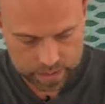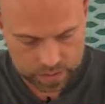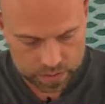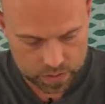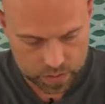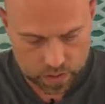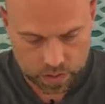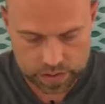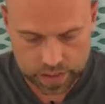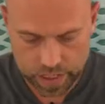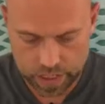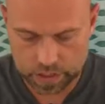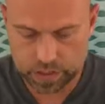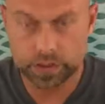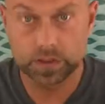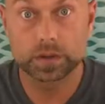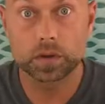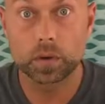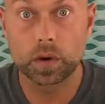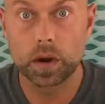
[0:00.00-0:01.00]
this all
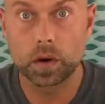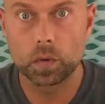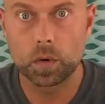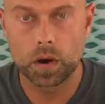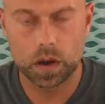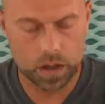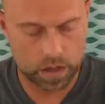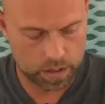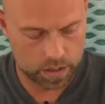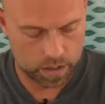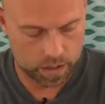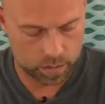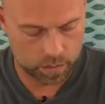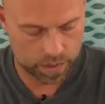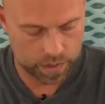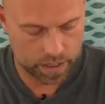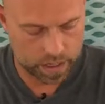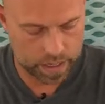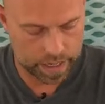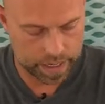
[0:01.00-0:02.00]
textured the way I want. We're
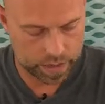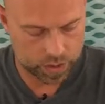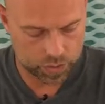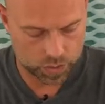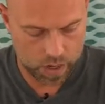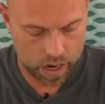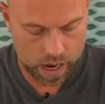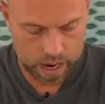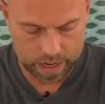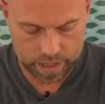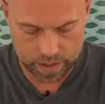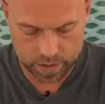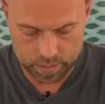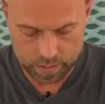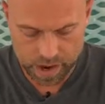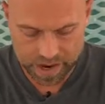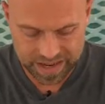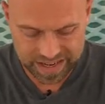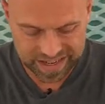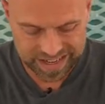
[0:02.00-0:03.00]
going to let it dry. You
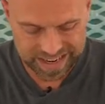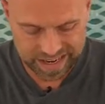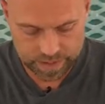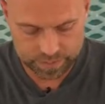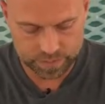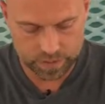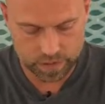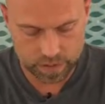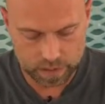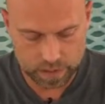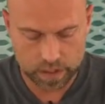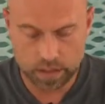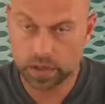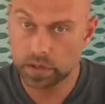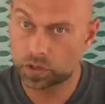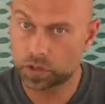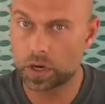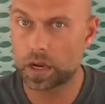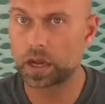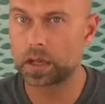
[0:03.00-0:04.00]
might have to let
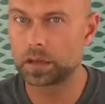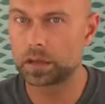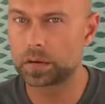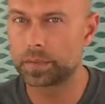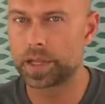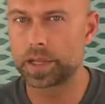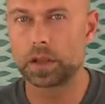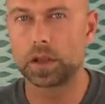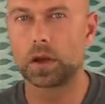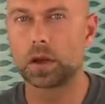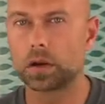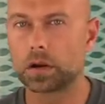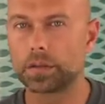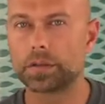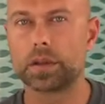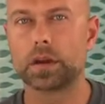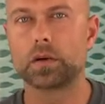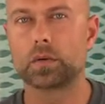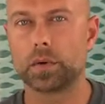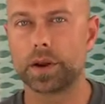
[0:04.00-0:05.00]
it dry a little bit longer
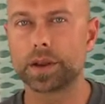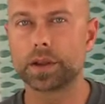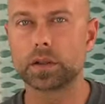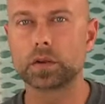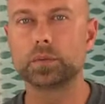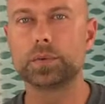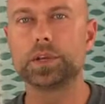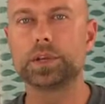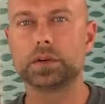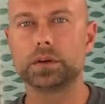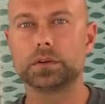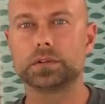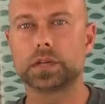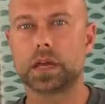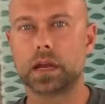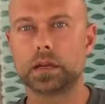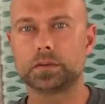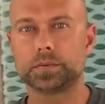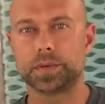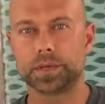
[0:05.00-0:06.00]
than our regular recoat
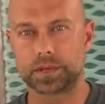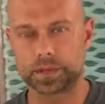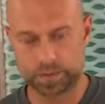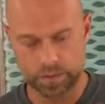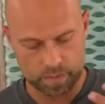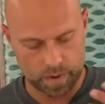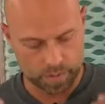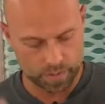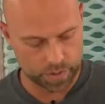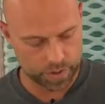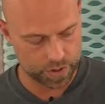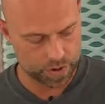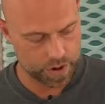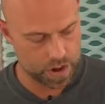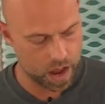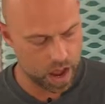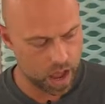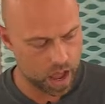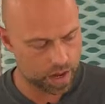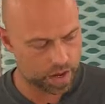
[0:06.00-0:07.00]
times because remember, you're
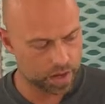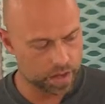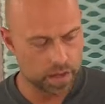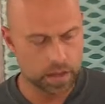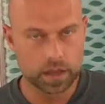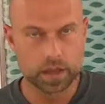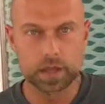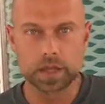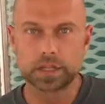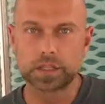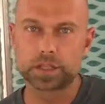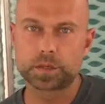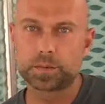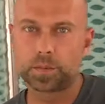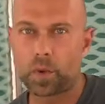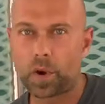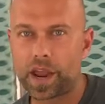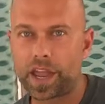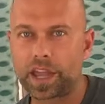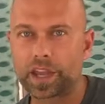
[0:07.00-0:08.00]
not
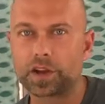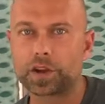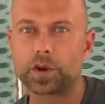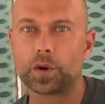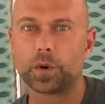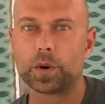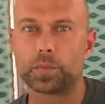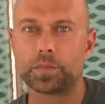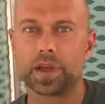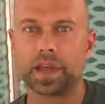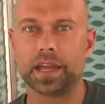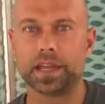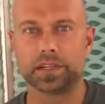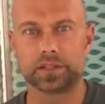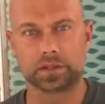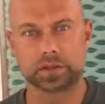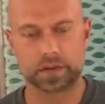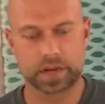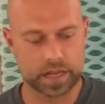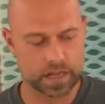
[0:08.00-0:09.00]
spraying a coat of
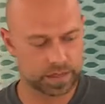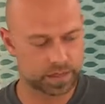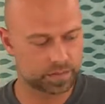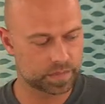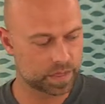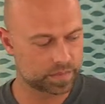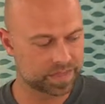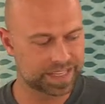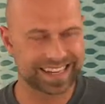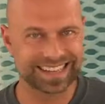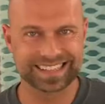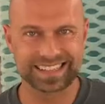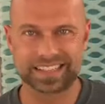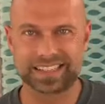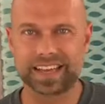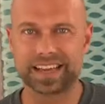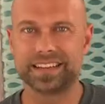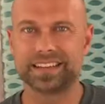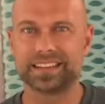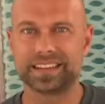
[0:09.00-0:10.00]
paint, so sometimes it has a
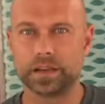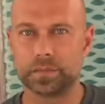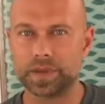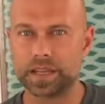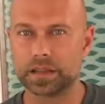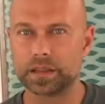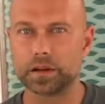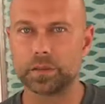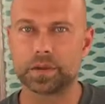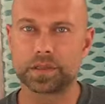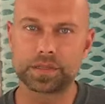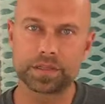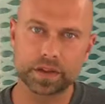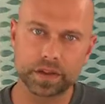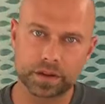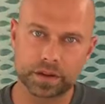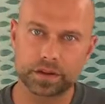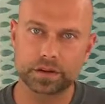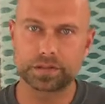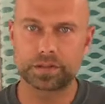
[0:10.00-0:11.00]
tendency to be a little bit
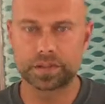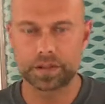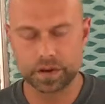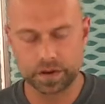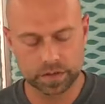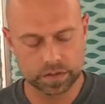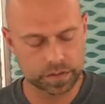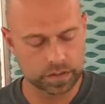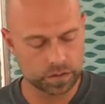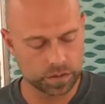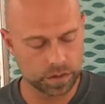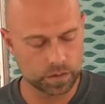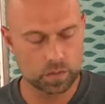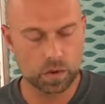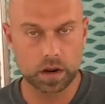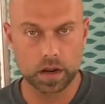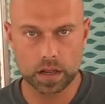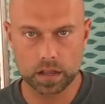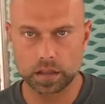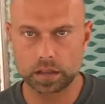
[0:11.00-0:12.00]
thicker, thinner, so you
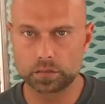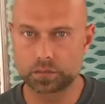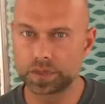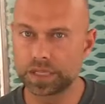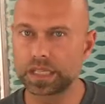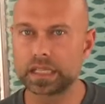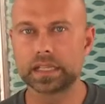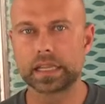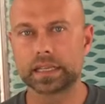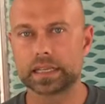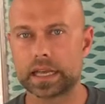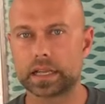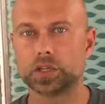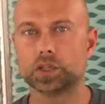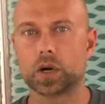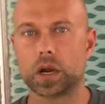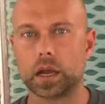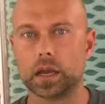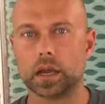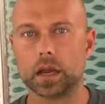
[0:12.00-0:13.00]
want to really let that
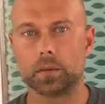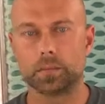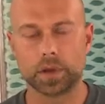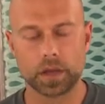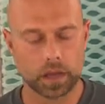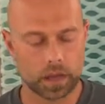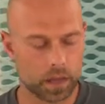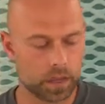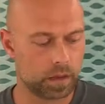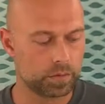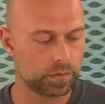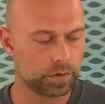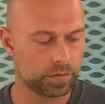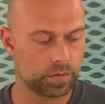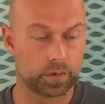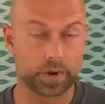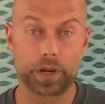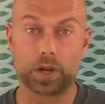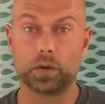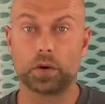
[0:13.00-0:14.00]
dry up
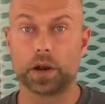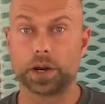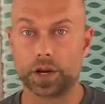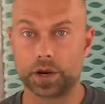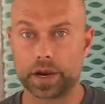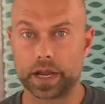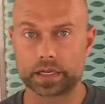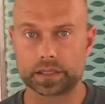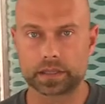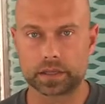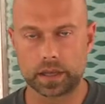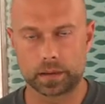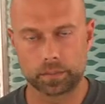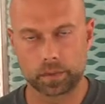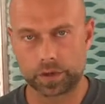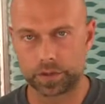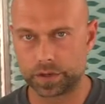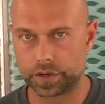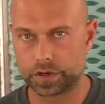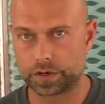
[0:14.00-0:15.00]
before you go on your next step,
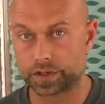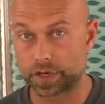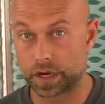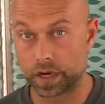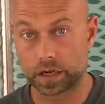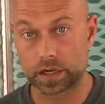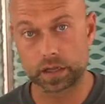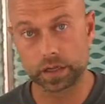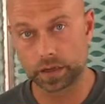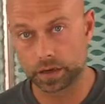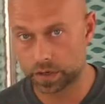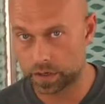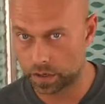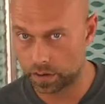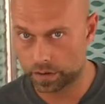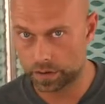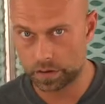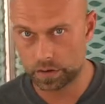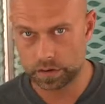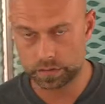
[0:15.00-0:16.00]
whether you're just going to clear
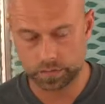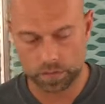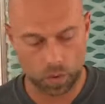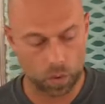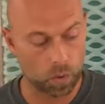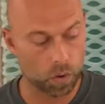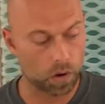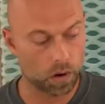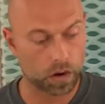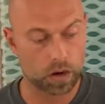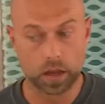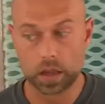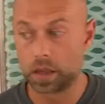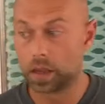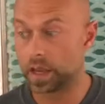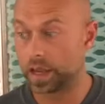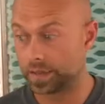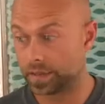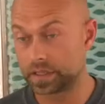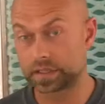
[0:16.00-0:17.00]
coat it or,
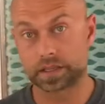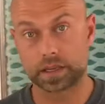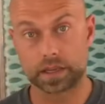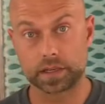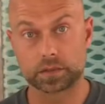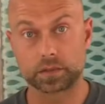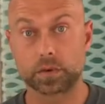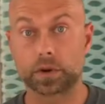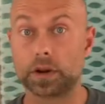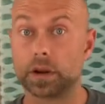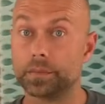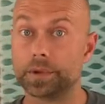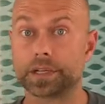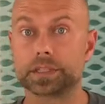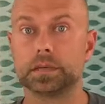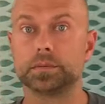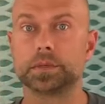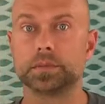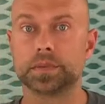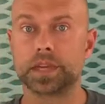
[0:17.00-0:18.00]
in this case, we're going to
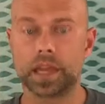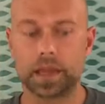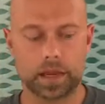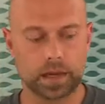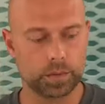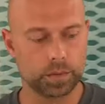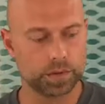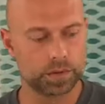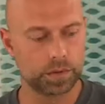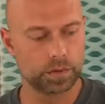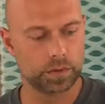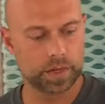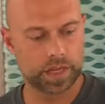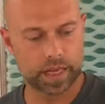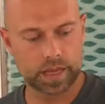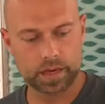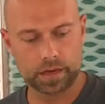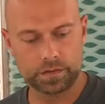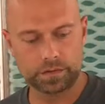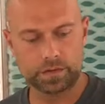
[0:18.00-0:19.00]
mix up some candy. We'll do a
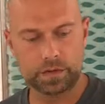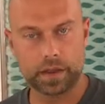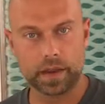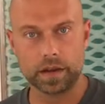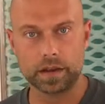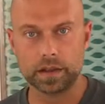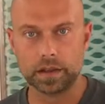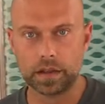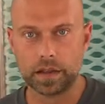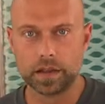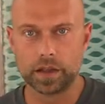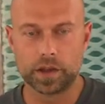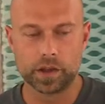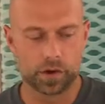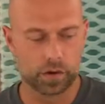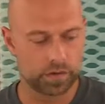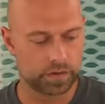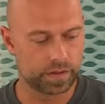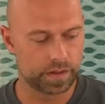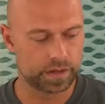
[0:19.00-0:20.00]
candy fade
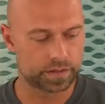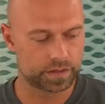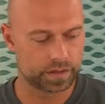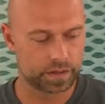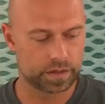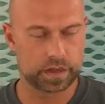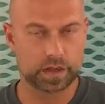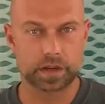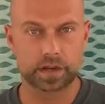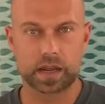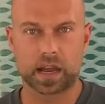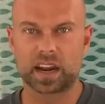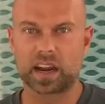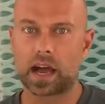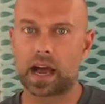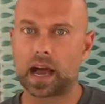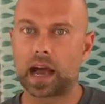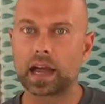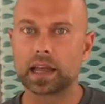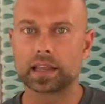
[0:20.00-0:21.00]
over this and kind
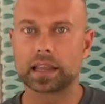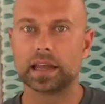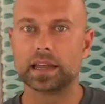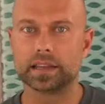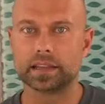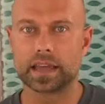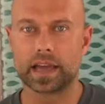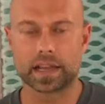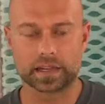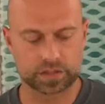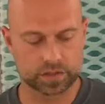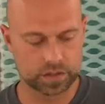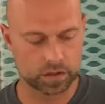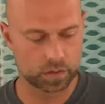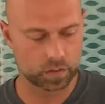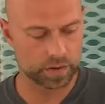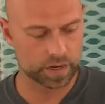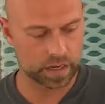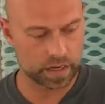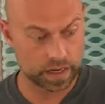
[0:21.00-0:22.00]
of highlight that.
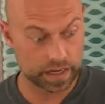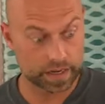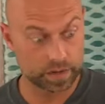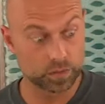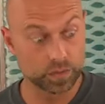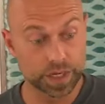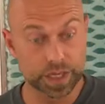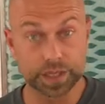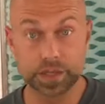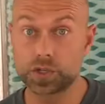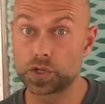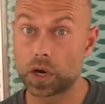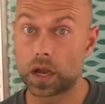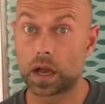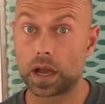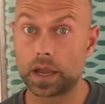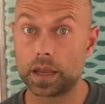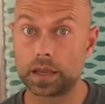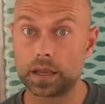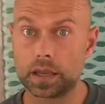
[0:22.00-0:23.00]
So we're going to let it really
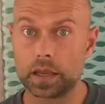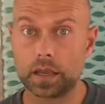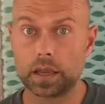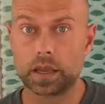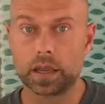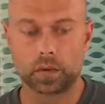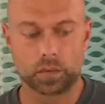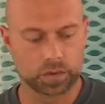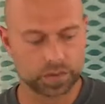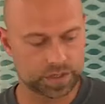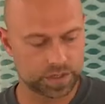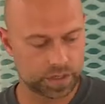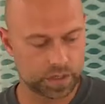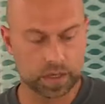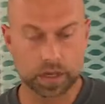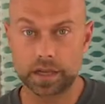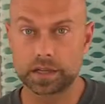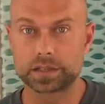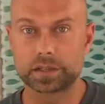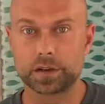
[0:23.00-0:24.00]
dry. We'll see you
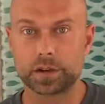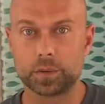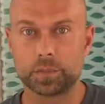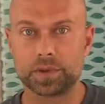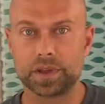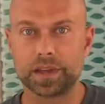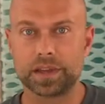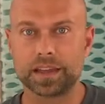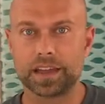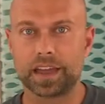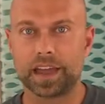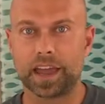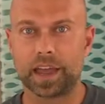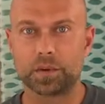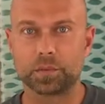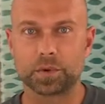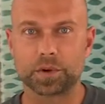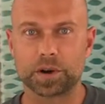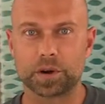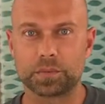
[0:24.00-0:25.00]
guys in a little bit,
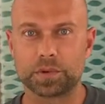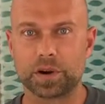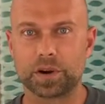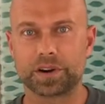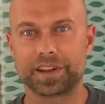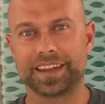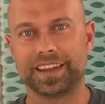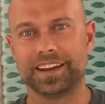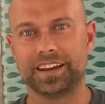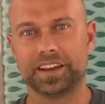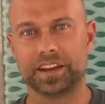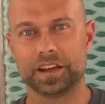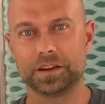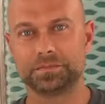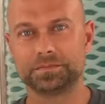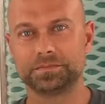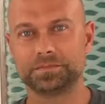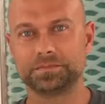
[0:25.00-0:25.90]
and we're going to put our candy on.